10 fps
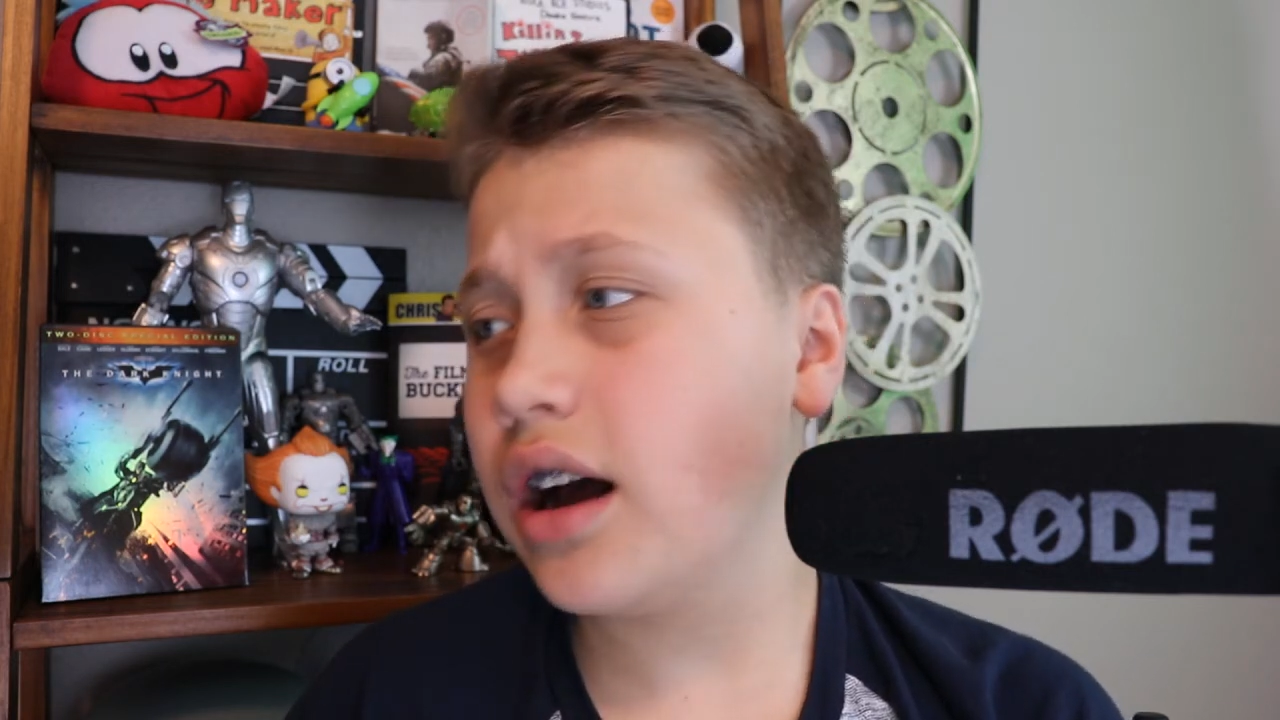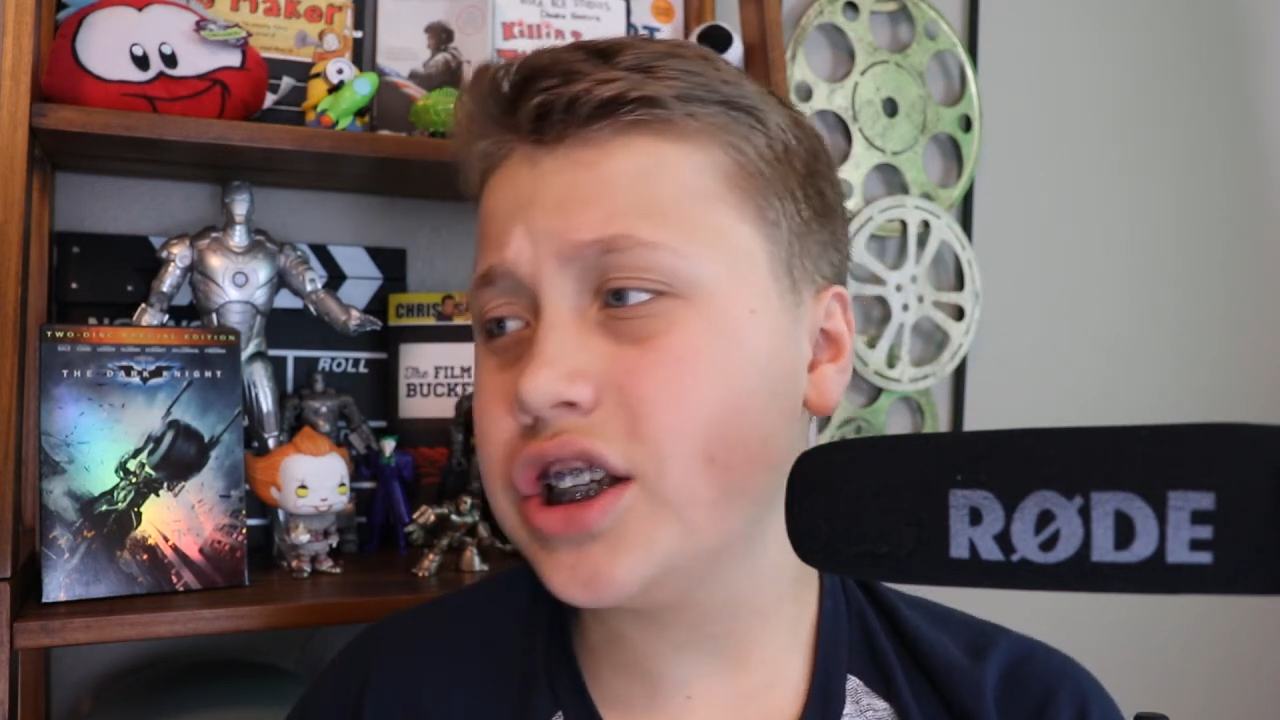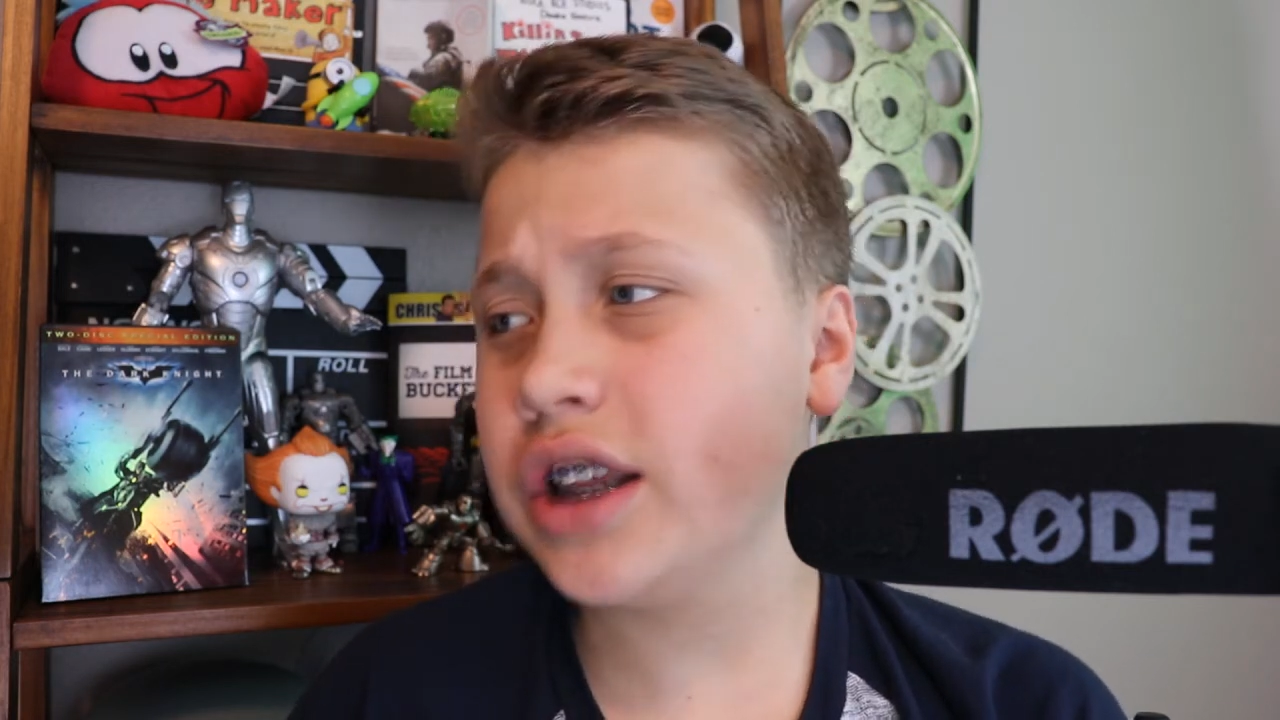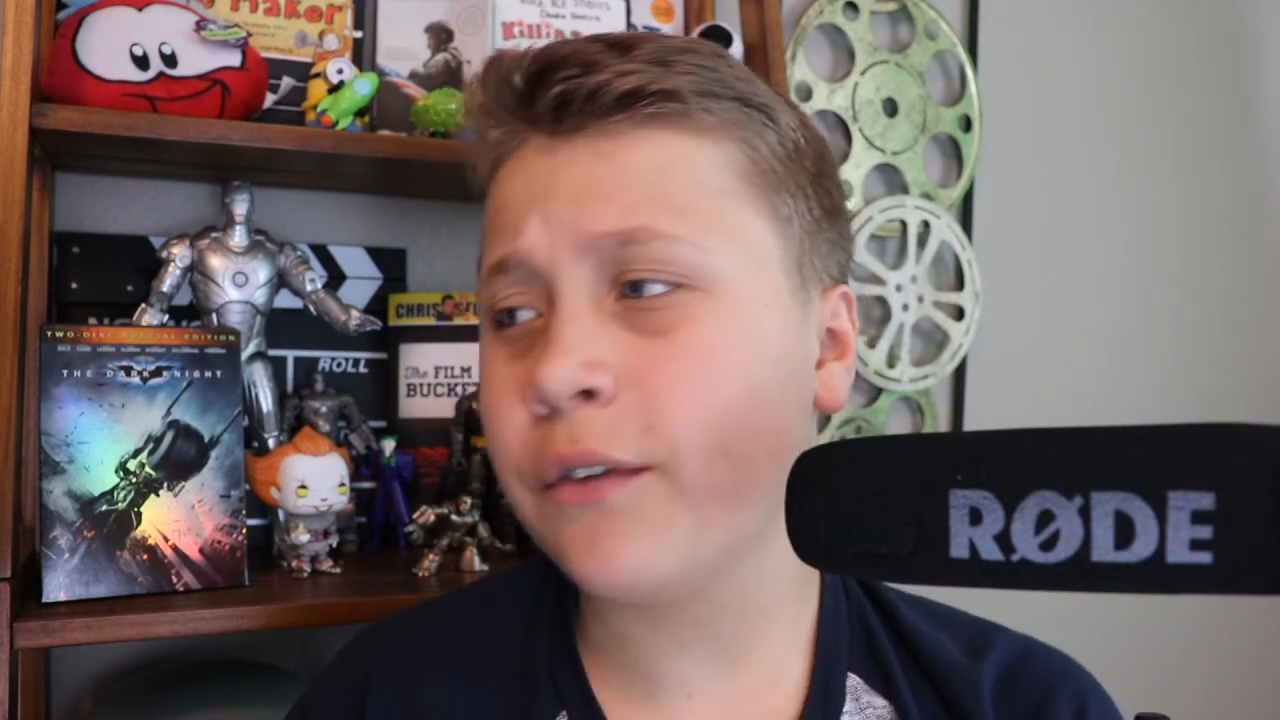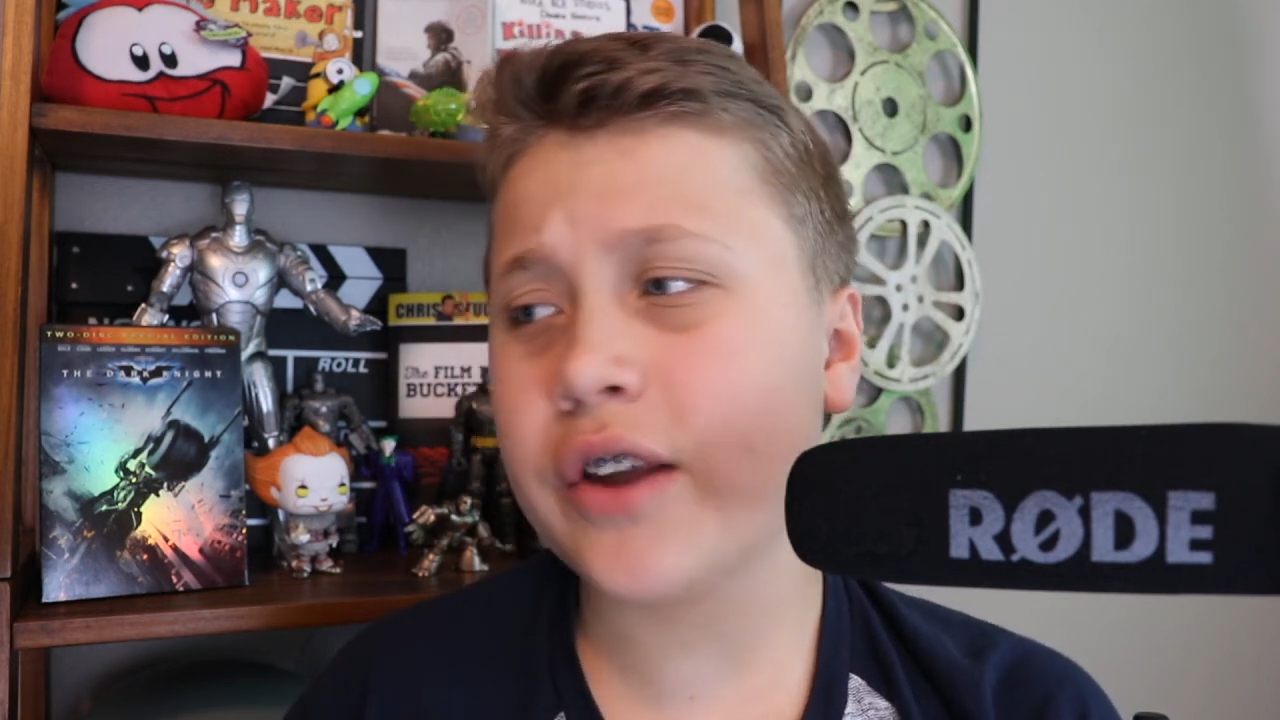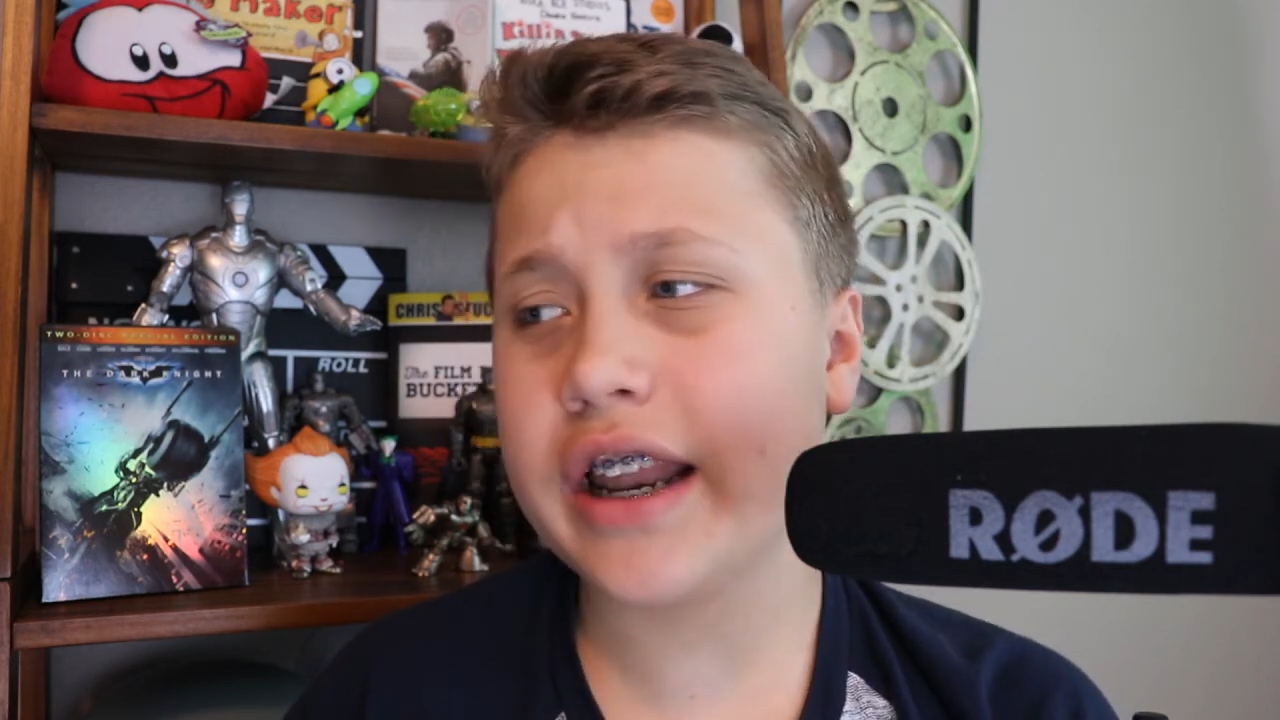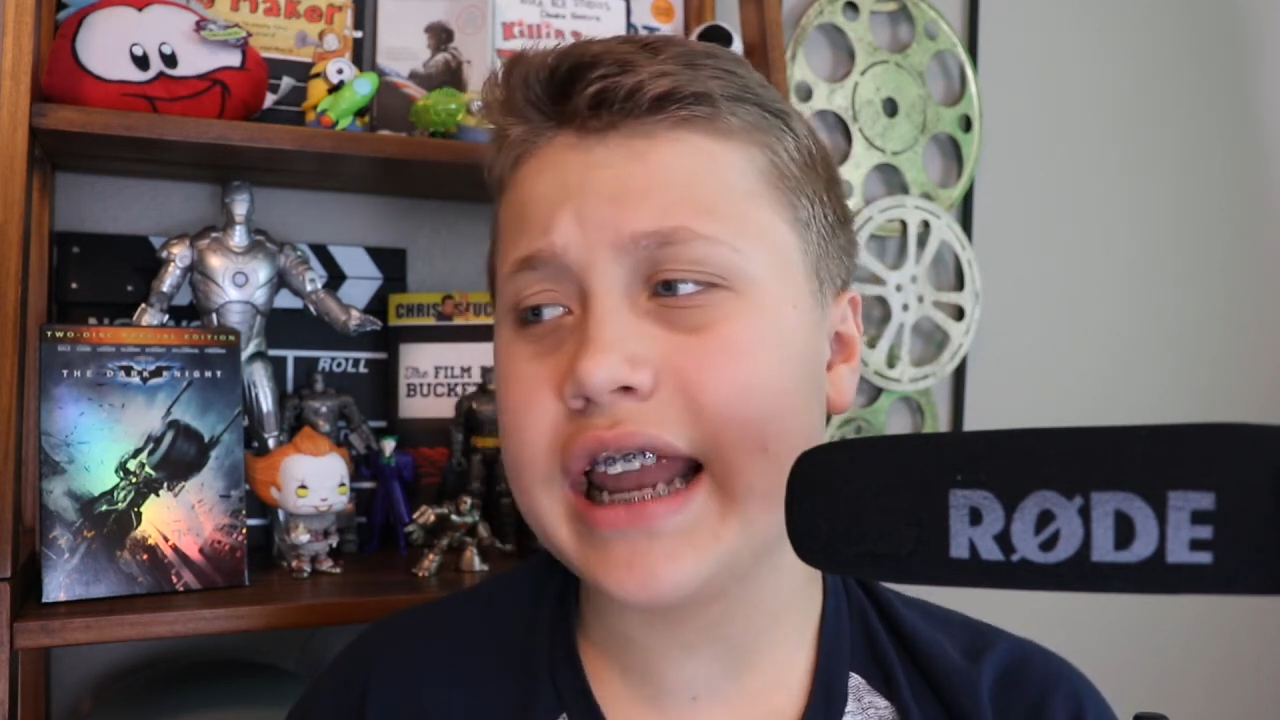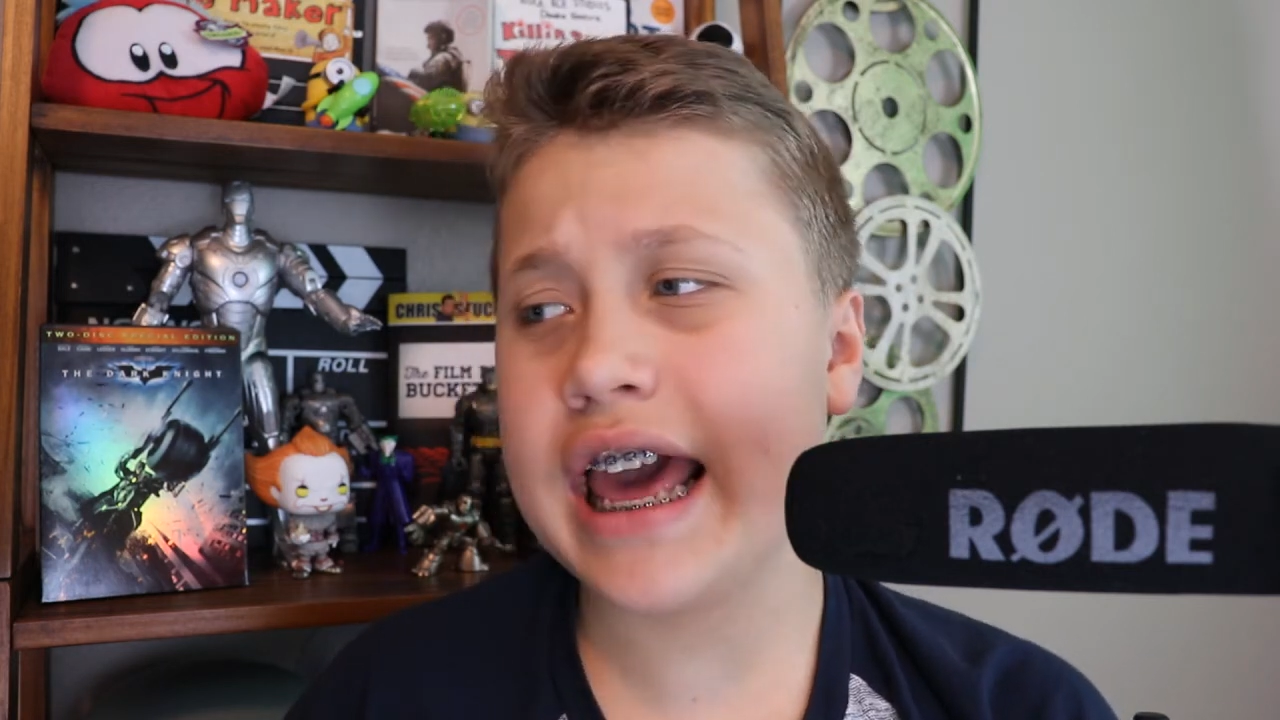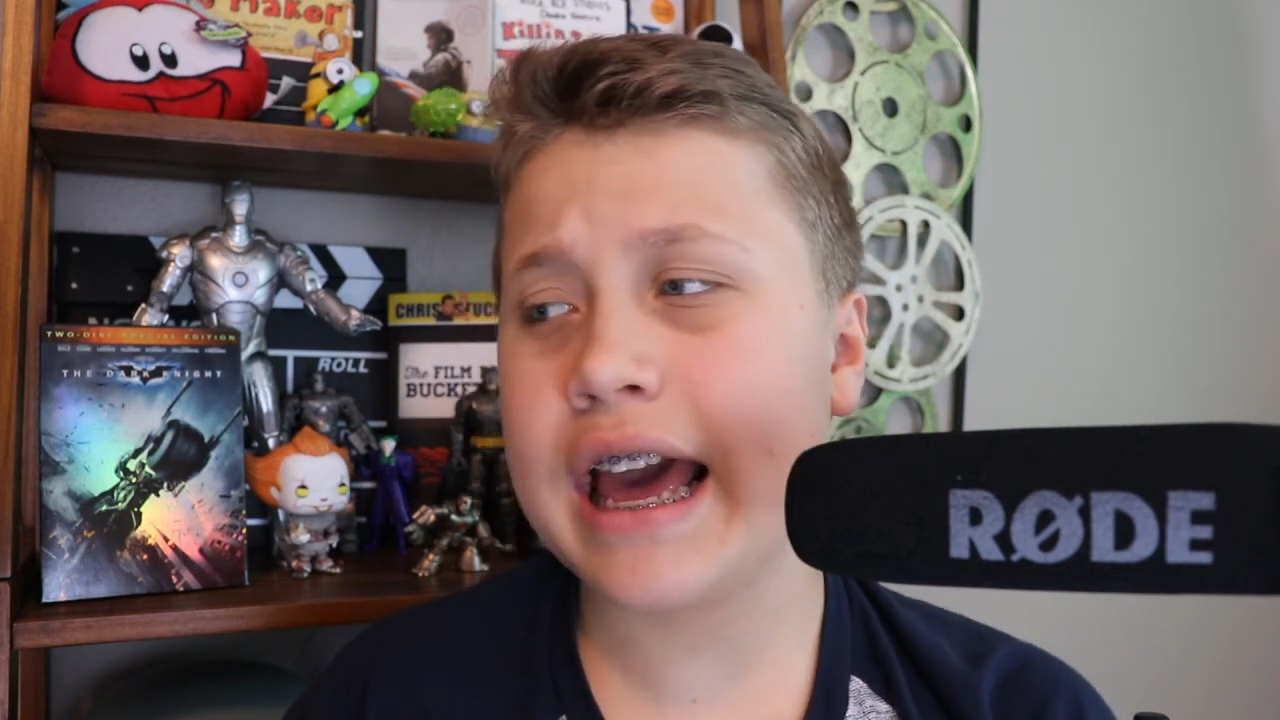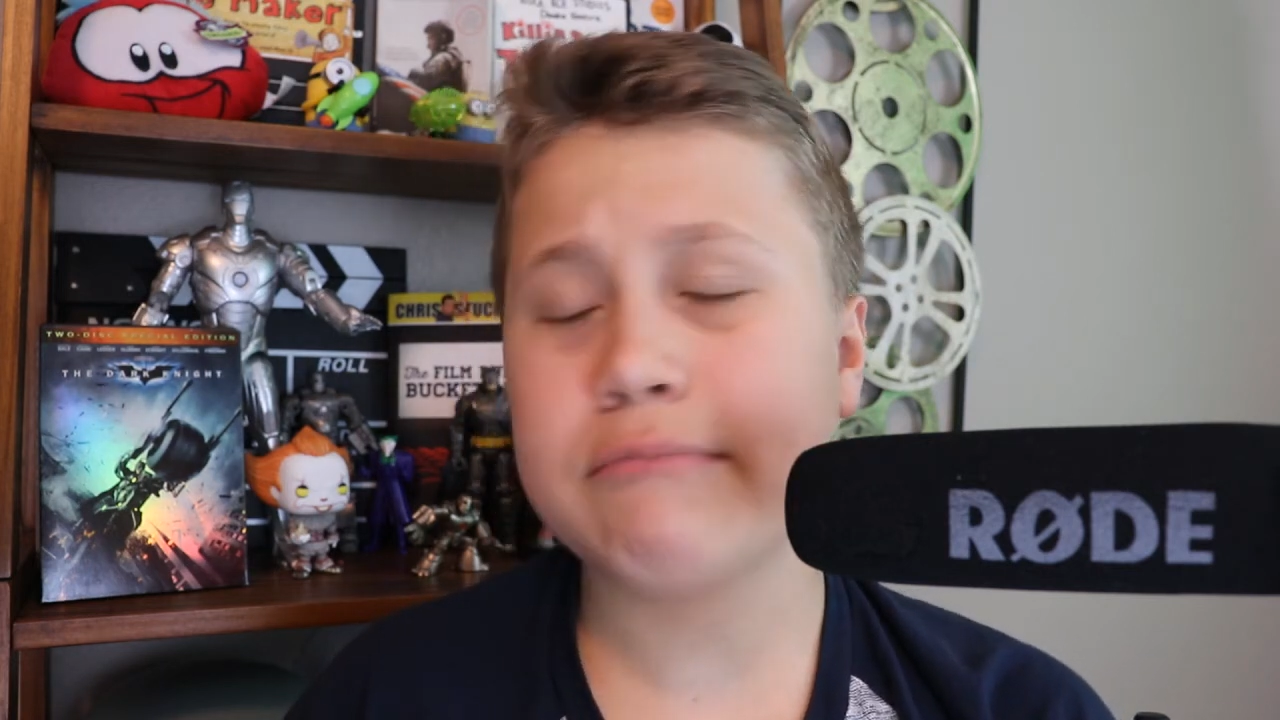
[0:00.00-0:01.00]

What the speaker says: just for the day,